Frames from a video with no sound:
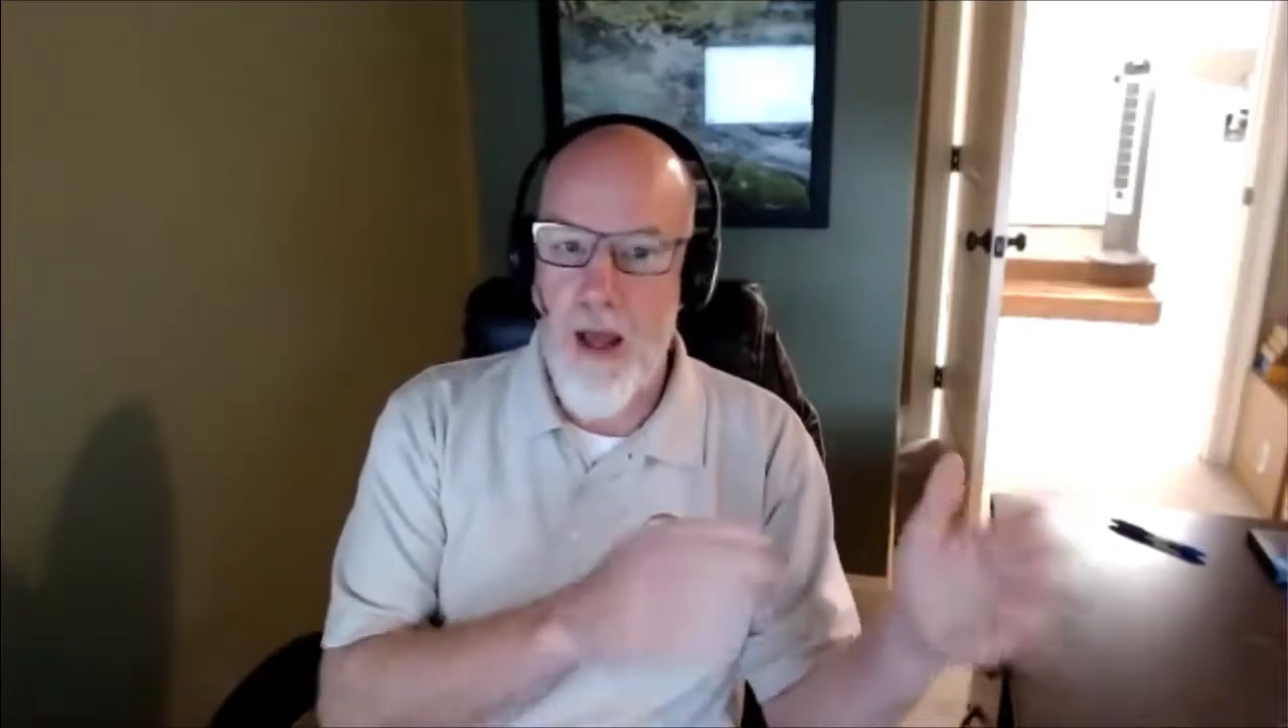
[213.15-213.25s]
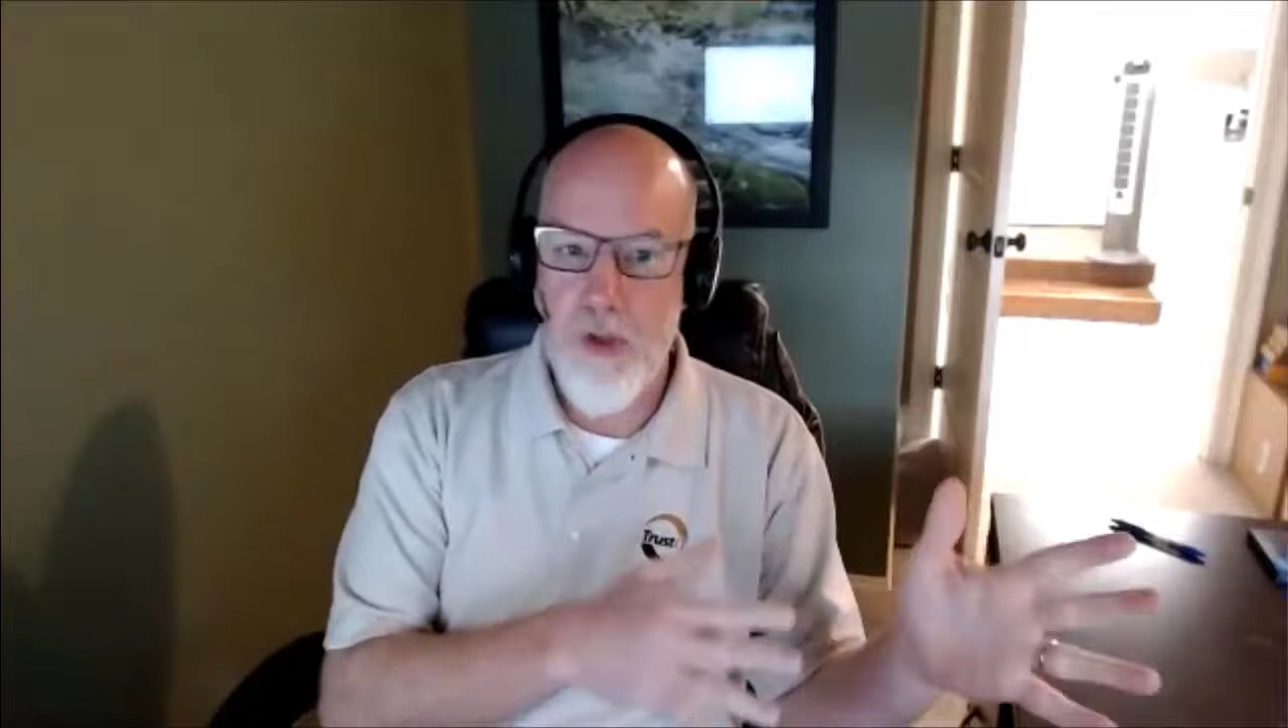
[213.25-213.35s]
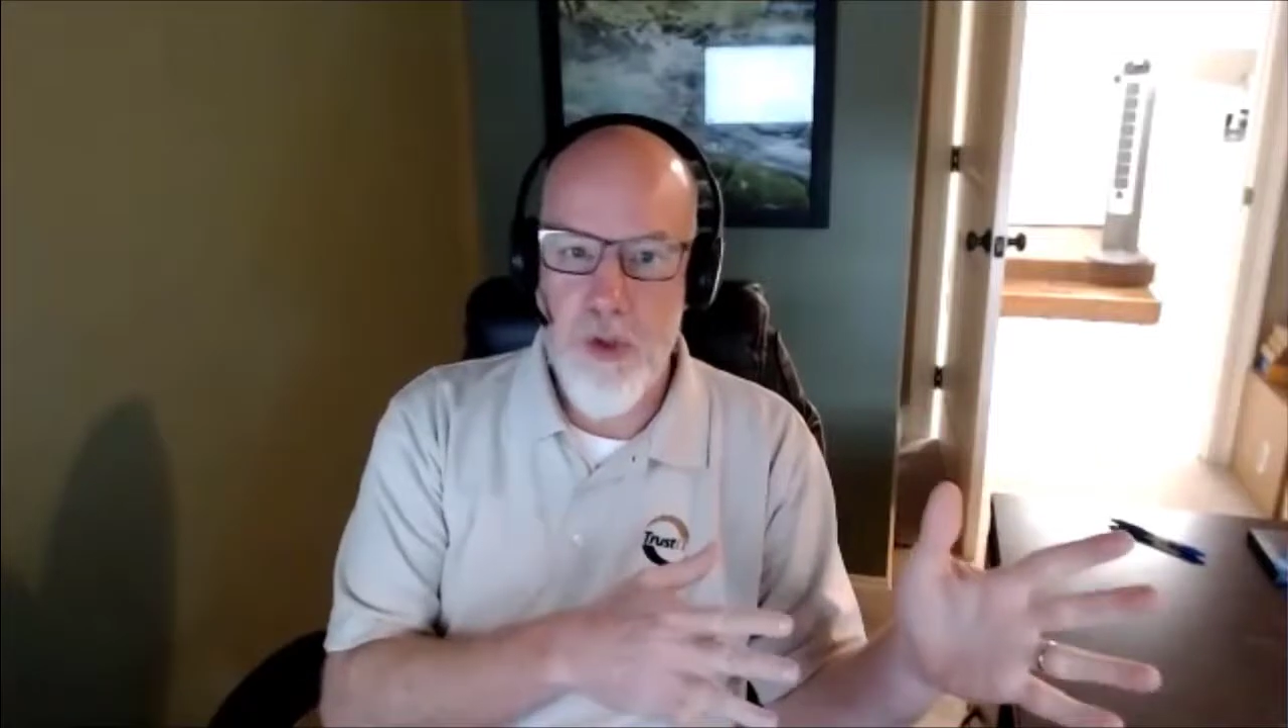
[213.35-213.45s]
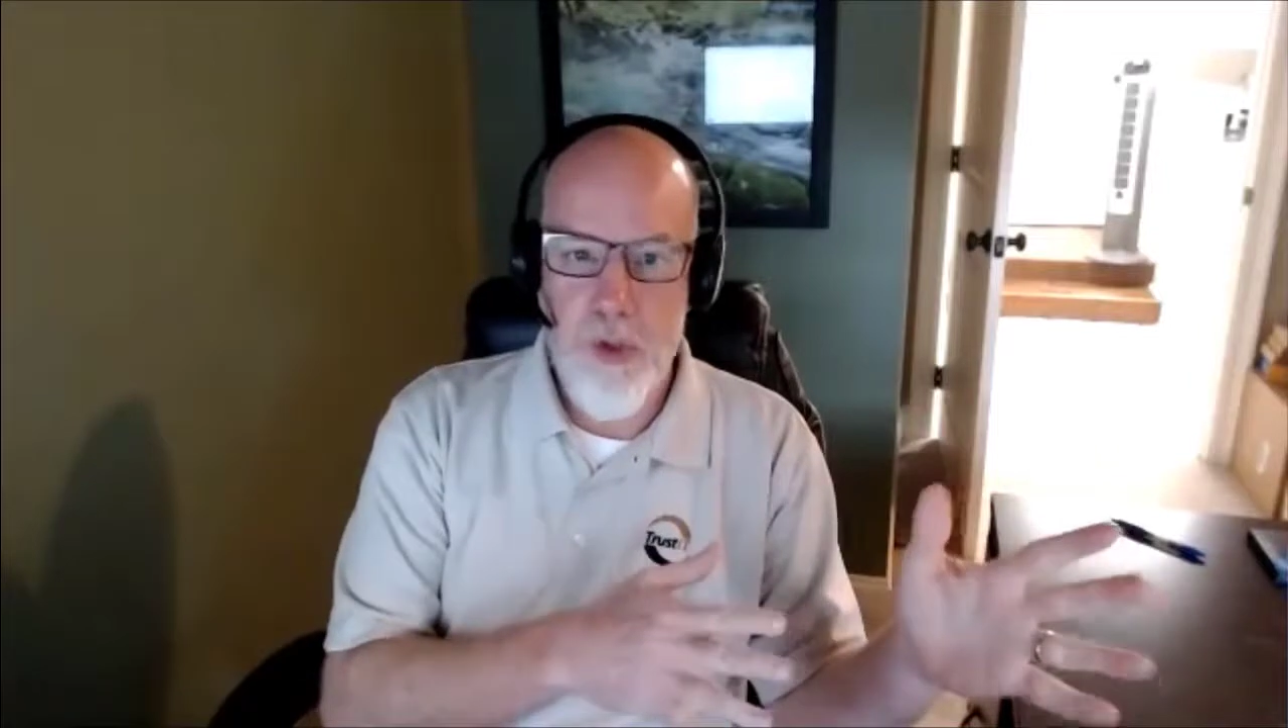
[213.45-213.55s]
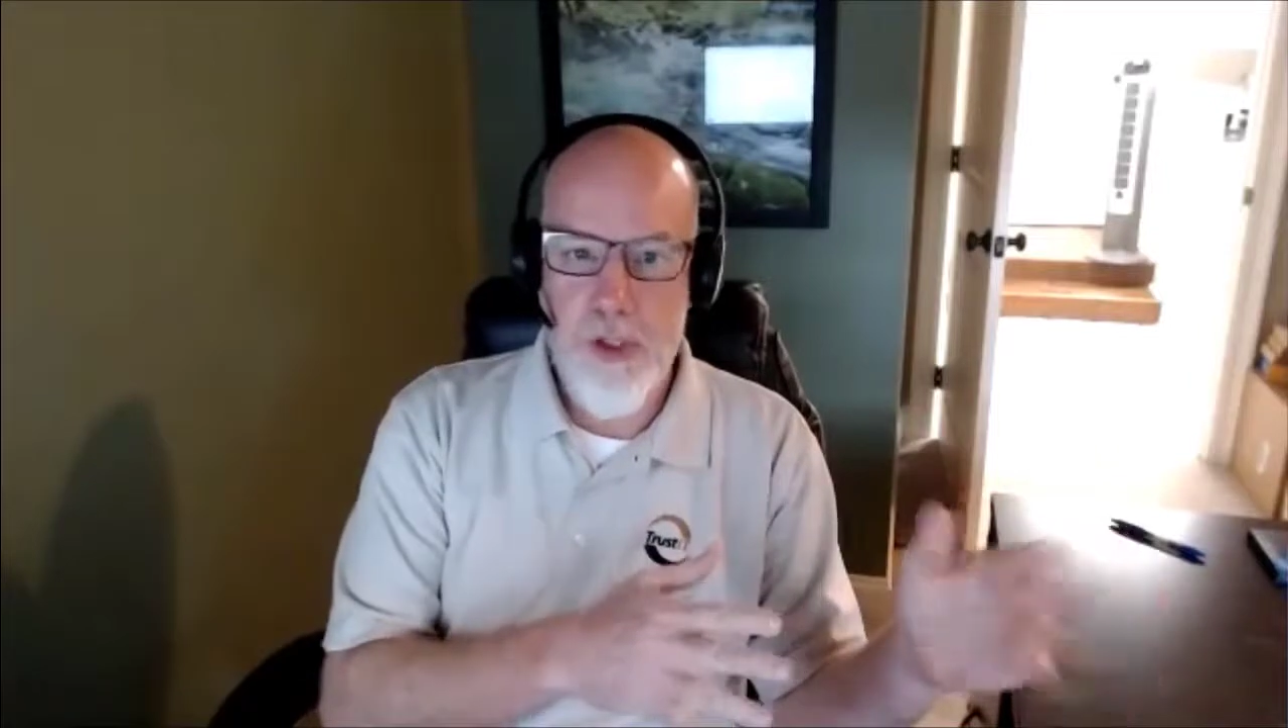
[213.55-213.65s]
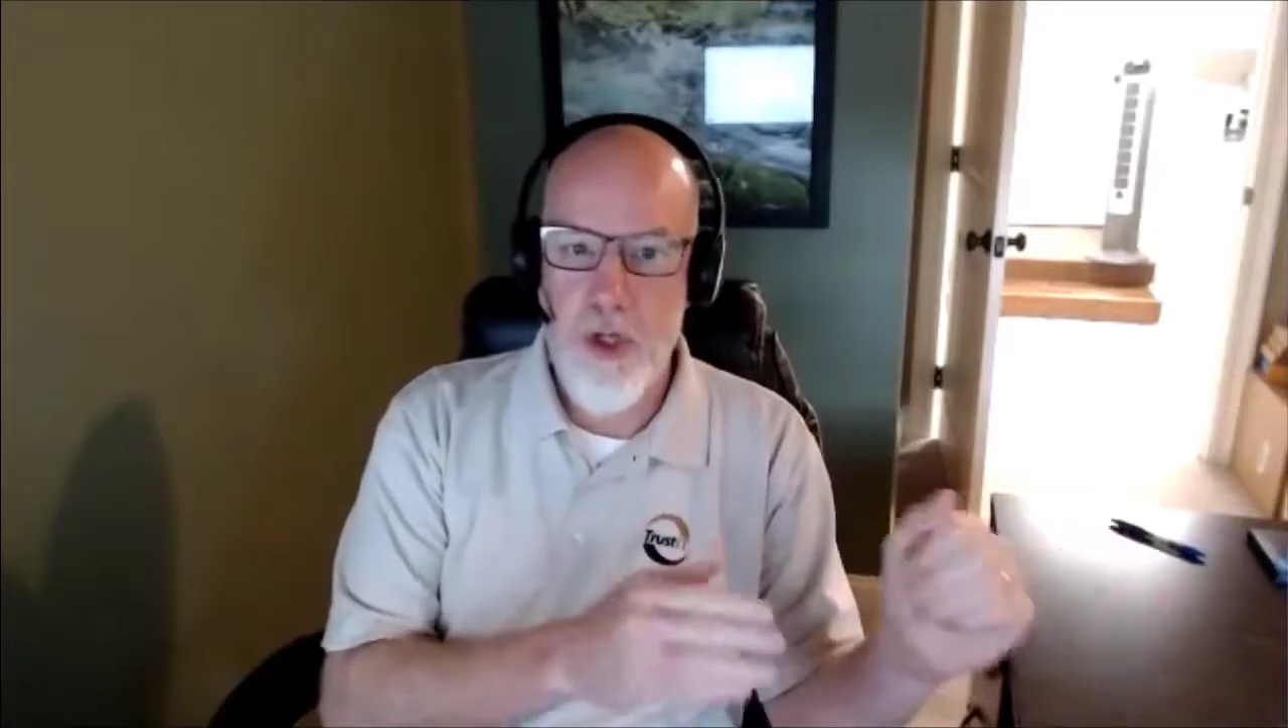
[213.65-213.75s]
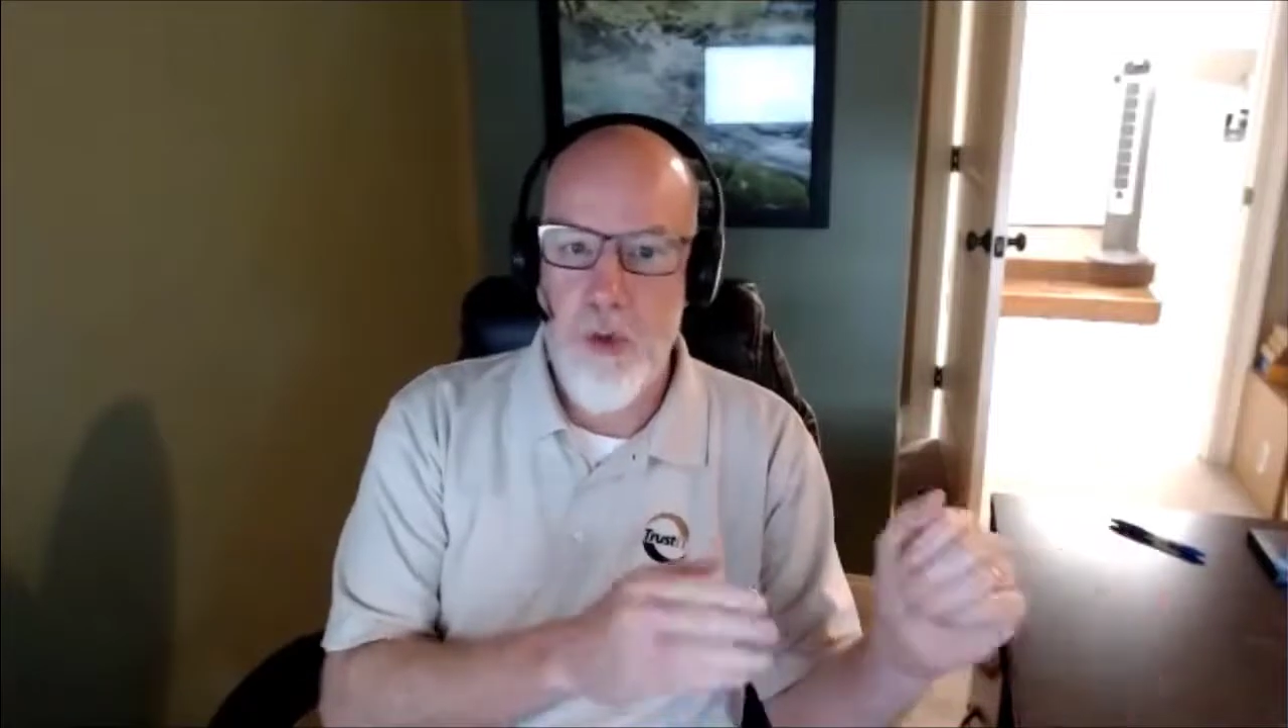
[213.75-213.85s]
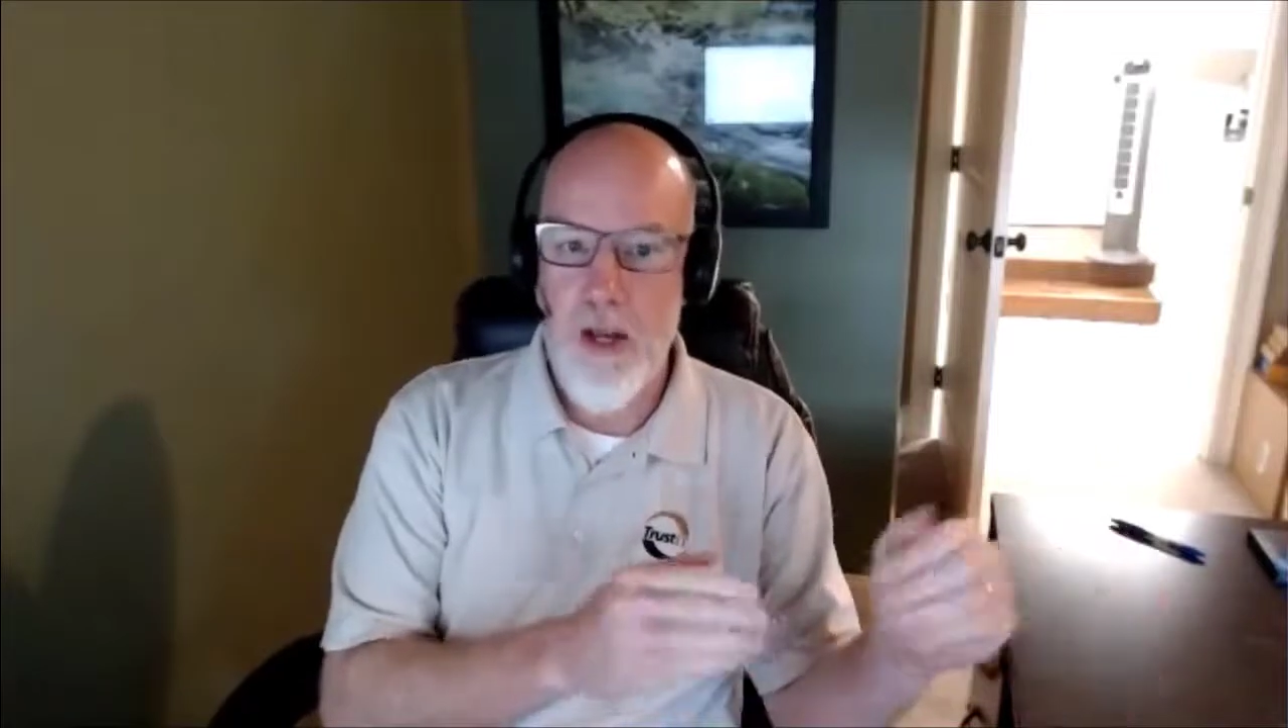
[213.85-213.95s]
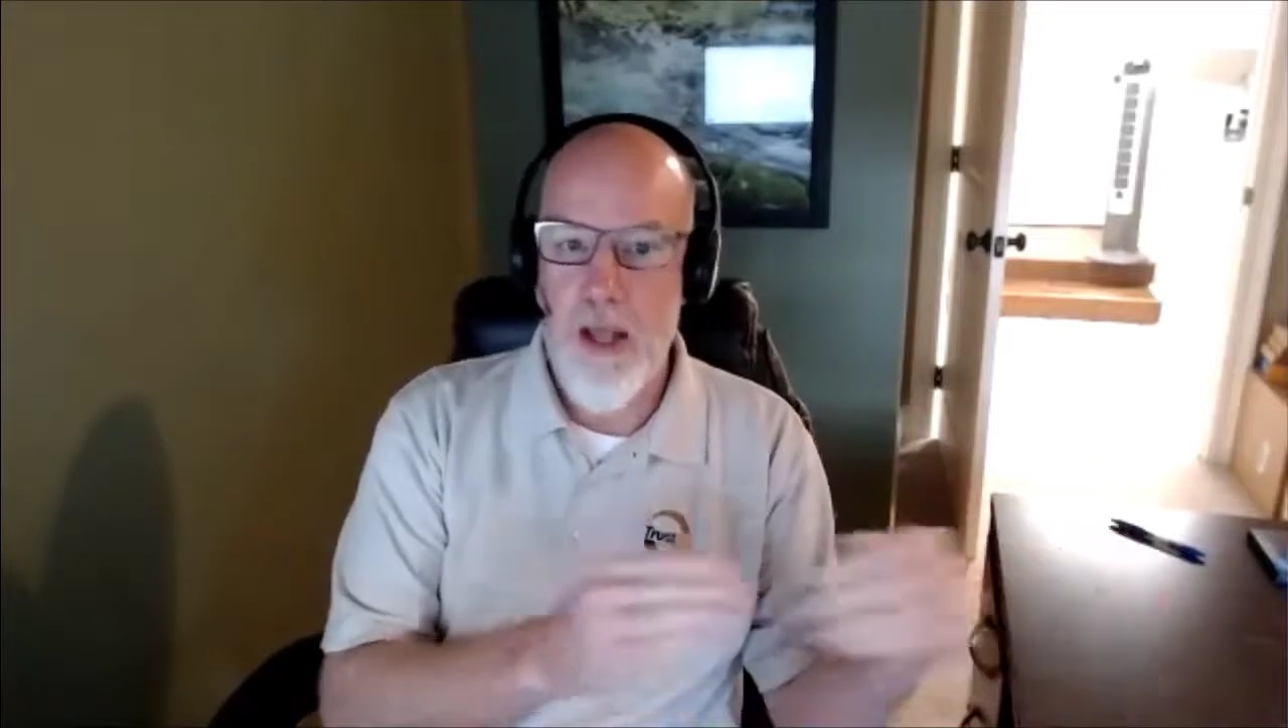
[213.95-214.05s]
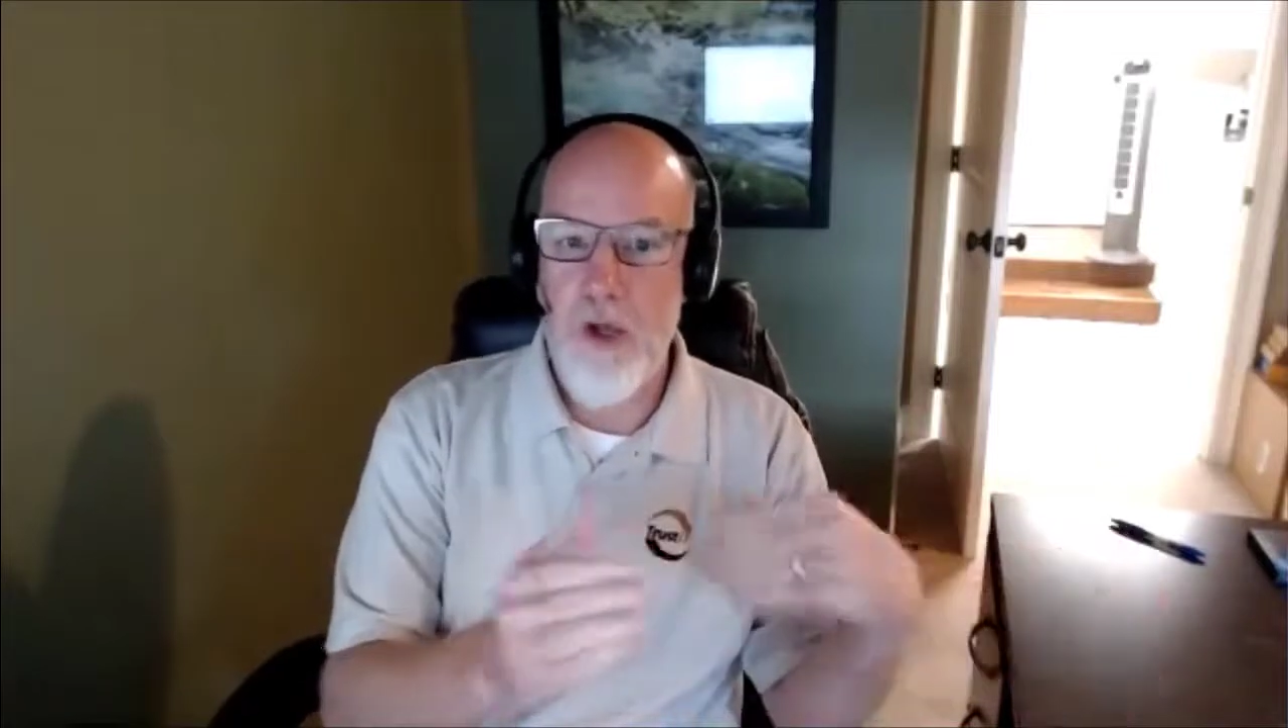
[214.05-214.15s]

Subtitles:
I'll join to it,